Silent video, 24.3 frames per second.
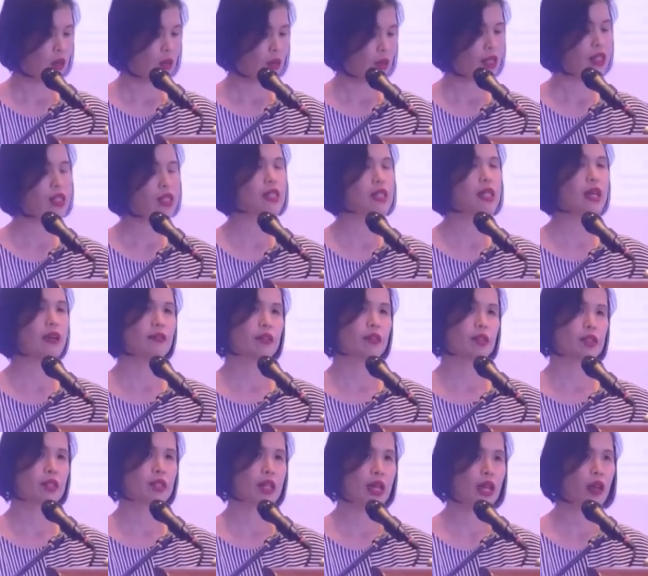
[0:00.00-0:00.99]
We just have
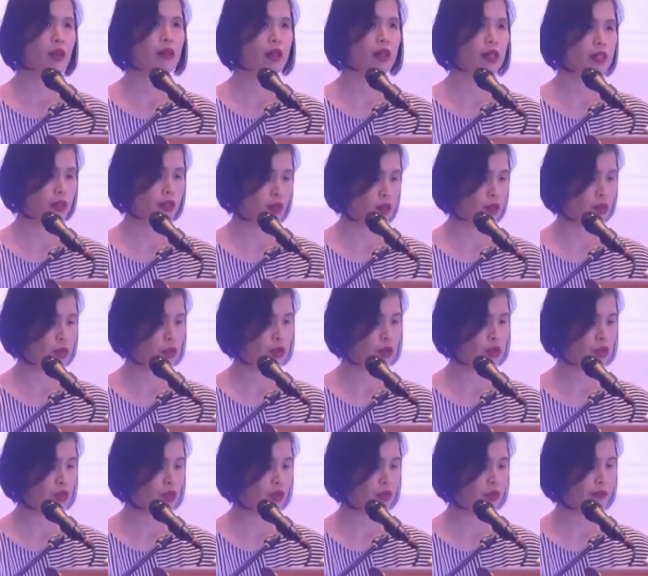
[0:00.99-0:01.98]
to stay on our
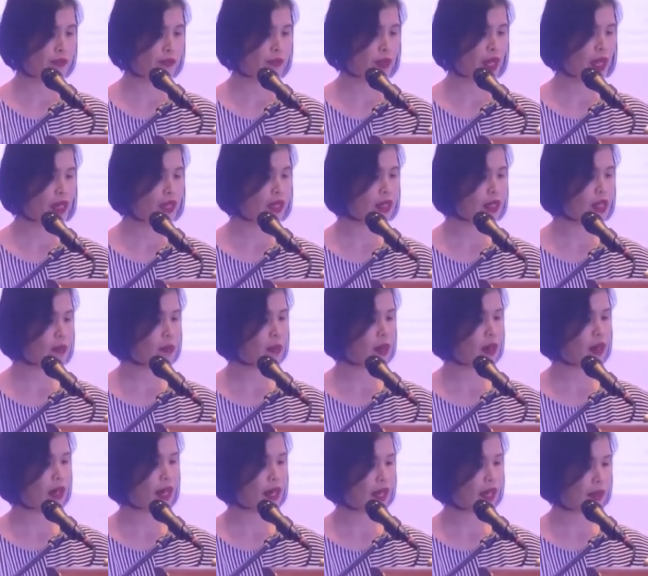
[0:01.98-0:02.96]
toes and keep
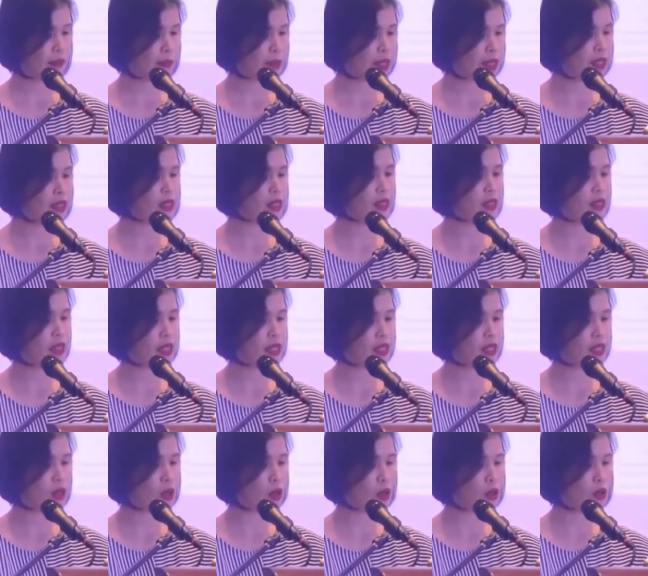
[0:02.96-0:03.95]
our business
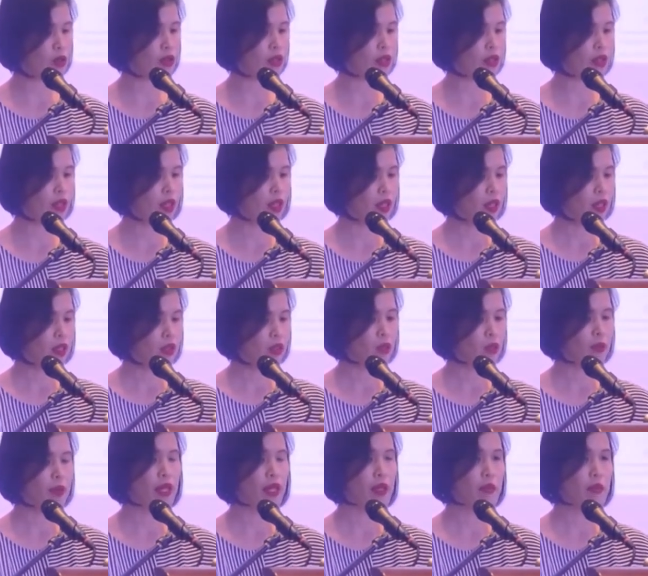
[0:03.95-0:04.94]
sense honed
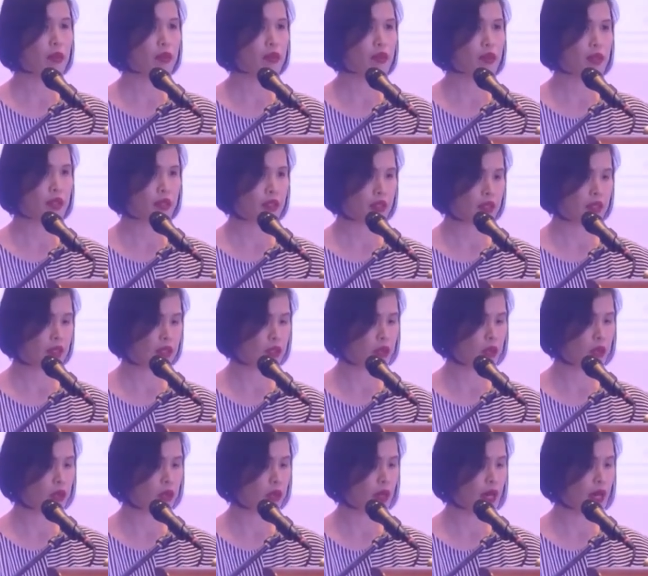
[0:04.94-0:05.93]
to be able to
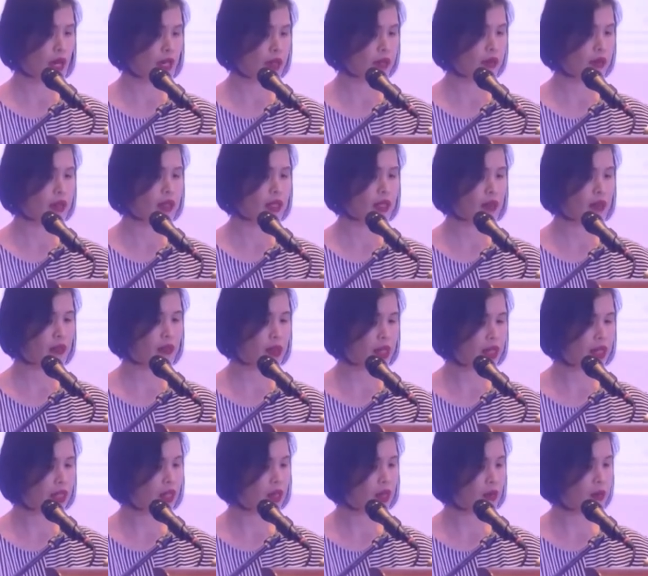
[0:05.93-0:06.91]
continue to accurately
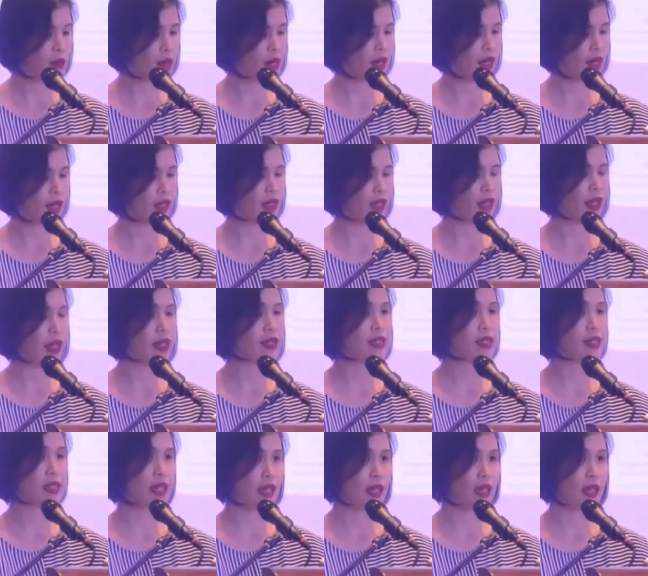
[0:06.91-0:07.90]
read our market and
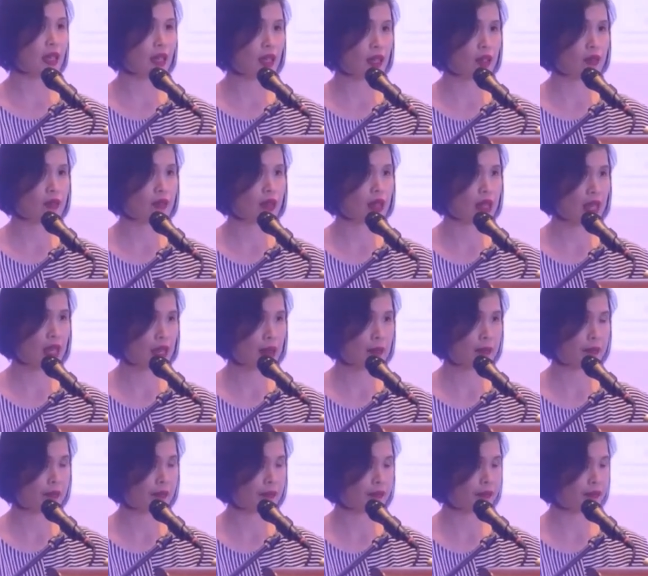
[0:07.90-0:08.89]
stay ahead of the
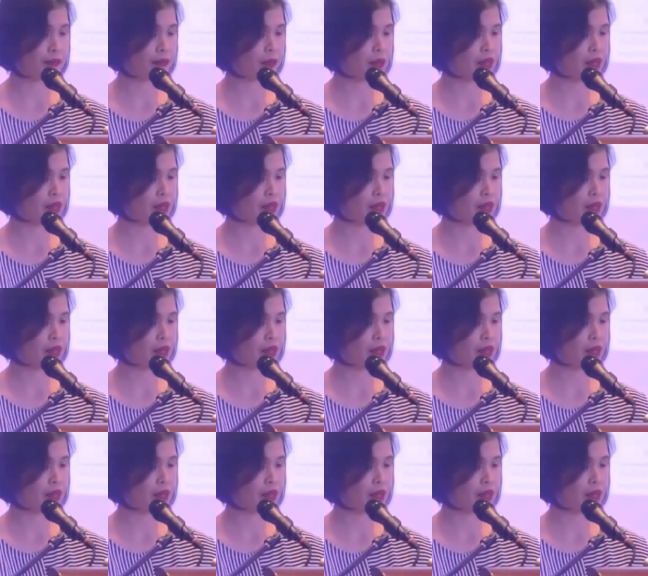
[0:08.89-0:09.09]
game.